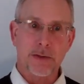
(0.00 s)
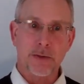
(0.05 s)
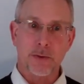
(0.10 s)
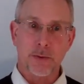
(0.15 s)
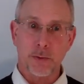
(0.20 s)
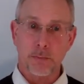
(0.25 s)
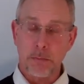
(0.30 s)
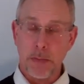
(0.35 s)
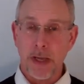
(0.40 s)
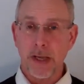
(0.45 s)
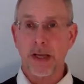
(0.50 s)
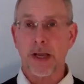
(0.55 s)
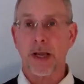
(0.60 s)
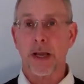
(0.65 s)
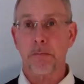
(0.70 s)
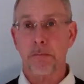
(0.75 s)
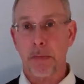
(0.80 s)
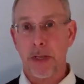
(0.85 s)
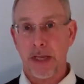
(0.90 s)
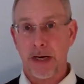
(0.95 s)
to make a
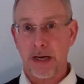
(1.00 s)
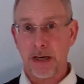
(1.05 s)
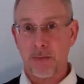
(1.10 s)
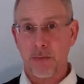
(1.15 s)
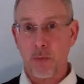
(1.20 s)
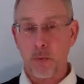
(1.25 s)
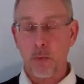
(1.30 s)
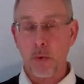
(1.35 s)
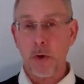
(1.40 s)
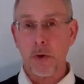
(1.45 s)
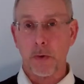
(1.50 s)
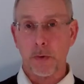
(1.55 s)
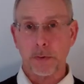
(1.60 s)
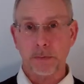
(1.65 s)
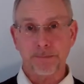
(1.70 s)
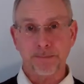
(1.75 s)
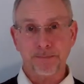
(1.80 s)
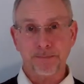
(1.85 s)
competitive quote.